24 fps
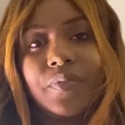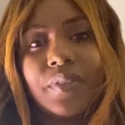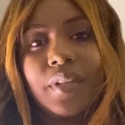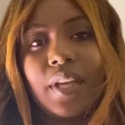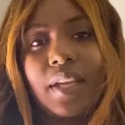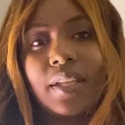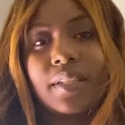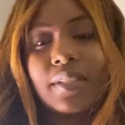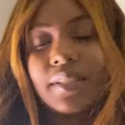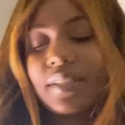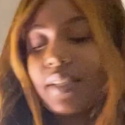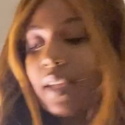
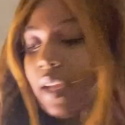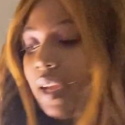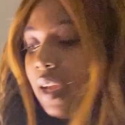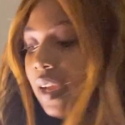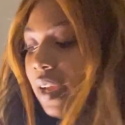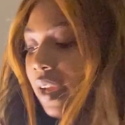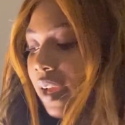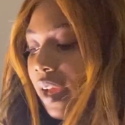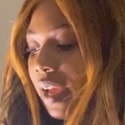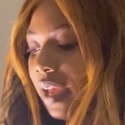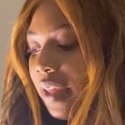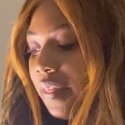Yes.
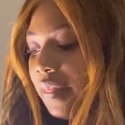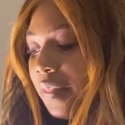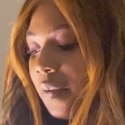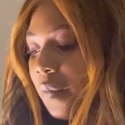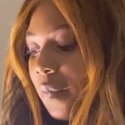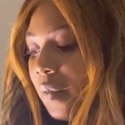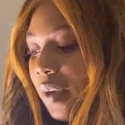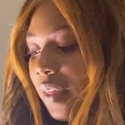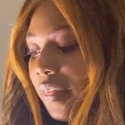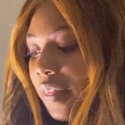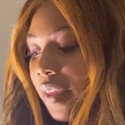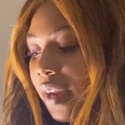And the
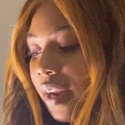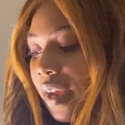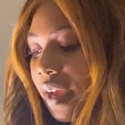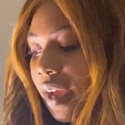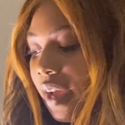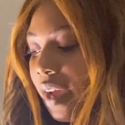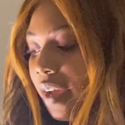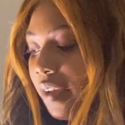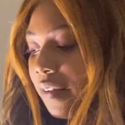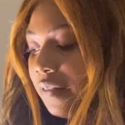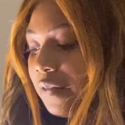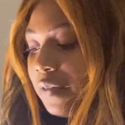one that I
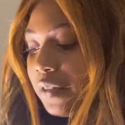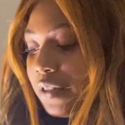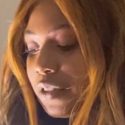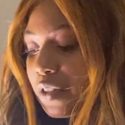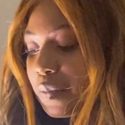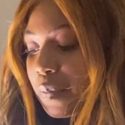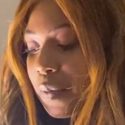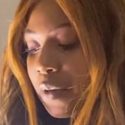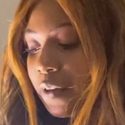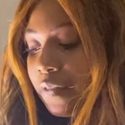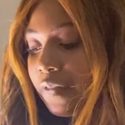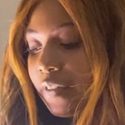have, which is
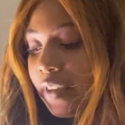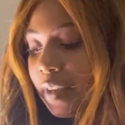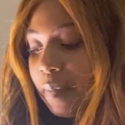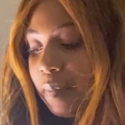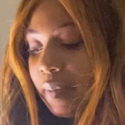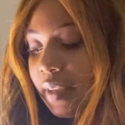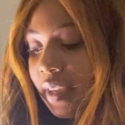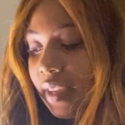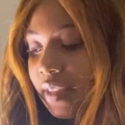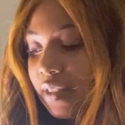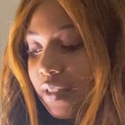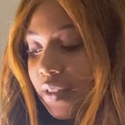perfect
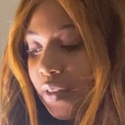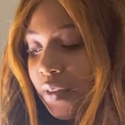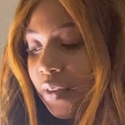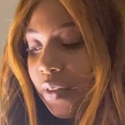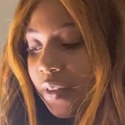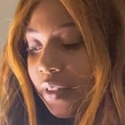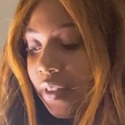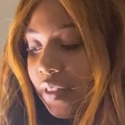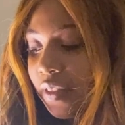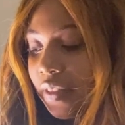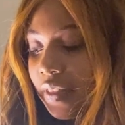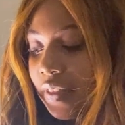because
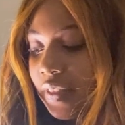earth,